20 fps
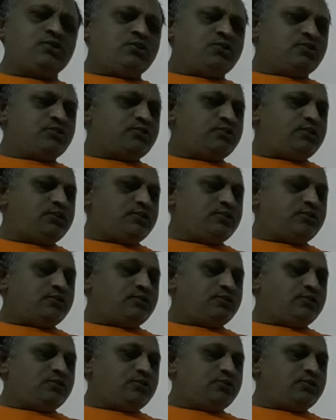
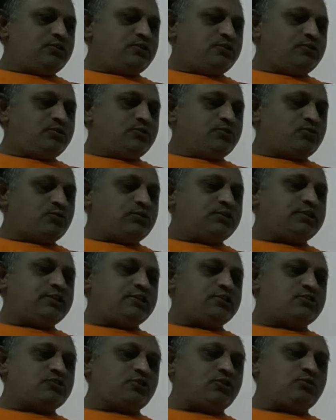See, in 20
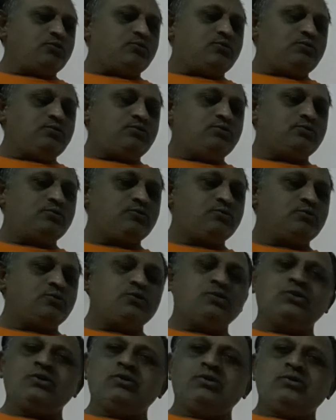years ago,
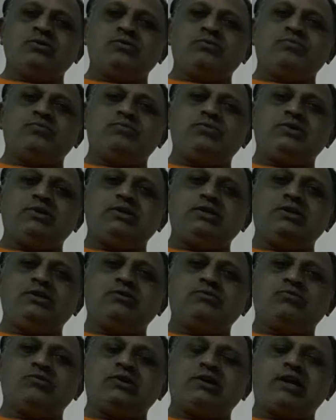
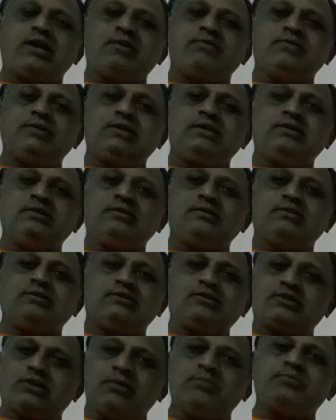we were
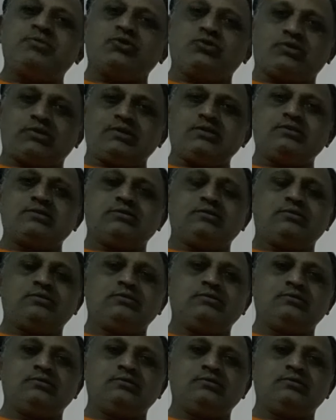having computers,